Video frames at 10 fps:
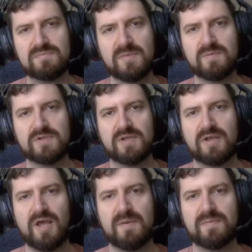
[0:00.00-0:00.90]
I'm just going to
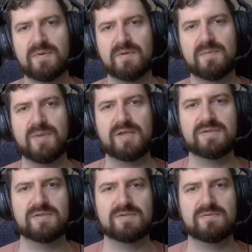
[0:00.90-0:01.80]
copy, I'm going to
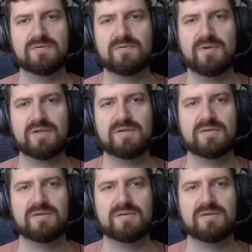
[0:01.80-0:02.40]
paste this real quick.